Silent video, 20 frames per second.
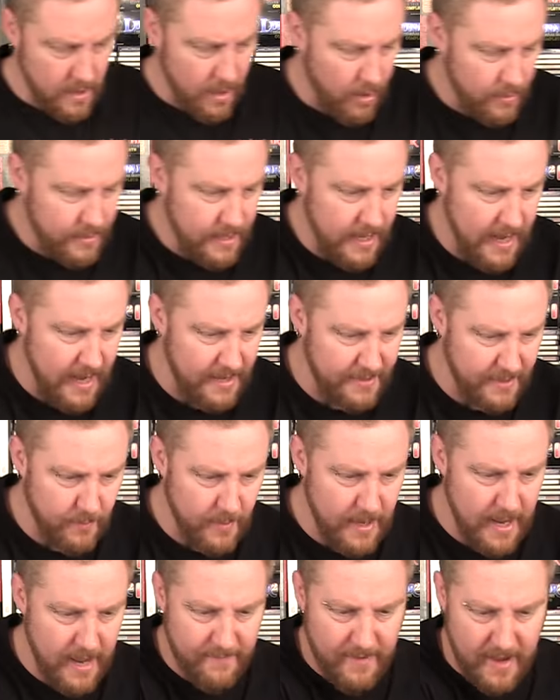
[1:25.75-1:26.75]
Okay, I think
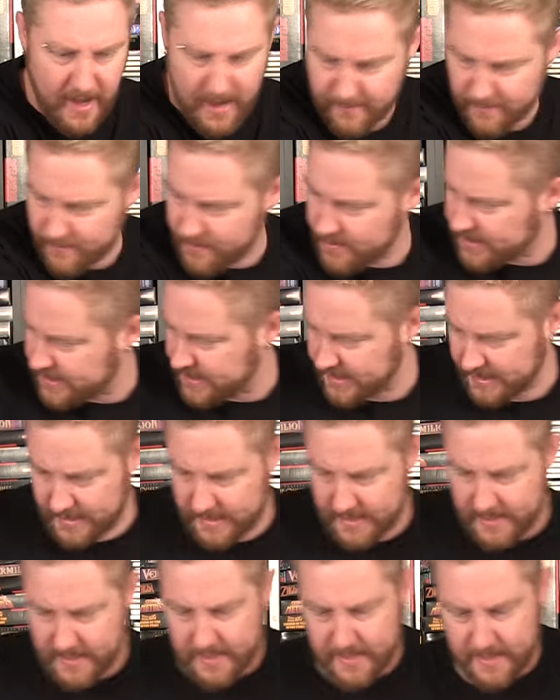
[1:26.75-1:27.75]
we have
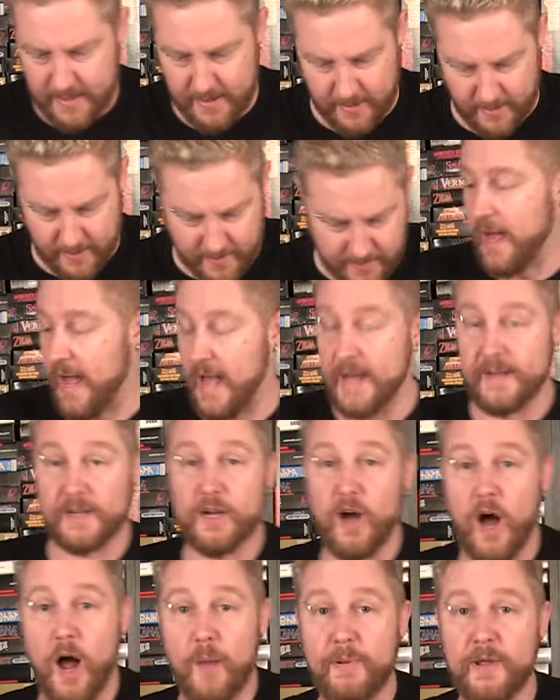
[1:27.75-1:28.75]
everything here. And a
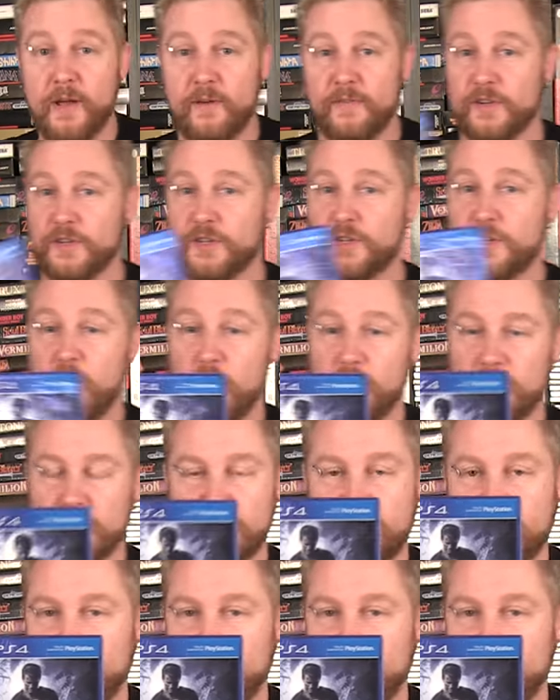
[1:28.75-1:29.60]
copy of Uncharted